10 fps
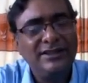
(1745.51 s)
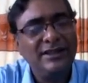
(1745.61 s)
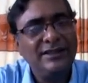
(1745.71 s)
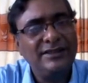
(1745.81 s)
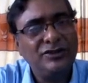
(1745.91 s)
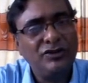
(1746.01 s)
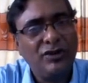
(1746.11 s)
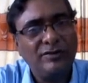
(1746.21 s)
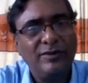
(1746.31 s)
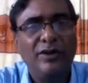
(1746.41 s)
It's a
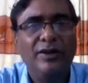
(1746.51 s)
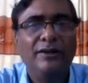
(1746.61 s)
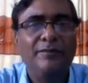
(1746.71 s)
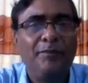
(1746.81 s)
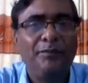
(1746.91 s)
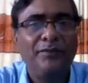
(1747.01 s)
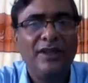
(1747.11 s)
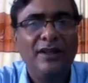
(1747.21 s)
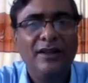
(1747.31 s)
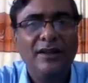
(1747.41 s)
short vowel
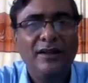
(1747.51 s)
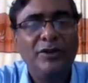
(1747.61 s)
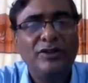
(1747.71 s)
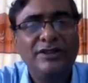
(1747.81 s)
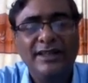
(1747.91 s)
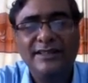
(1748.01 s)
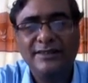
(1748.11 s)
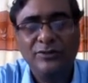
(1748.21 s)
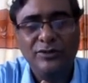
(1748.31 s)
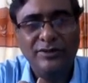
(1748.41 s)
because there is
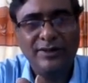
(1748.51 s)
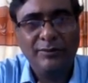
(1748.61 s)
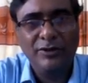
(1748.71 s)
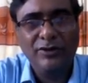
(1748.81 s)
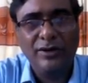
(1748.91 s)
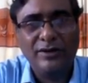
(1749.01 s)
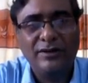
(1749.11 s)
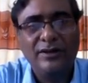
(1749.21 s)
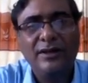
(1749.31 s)
no double dot.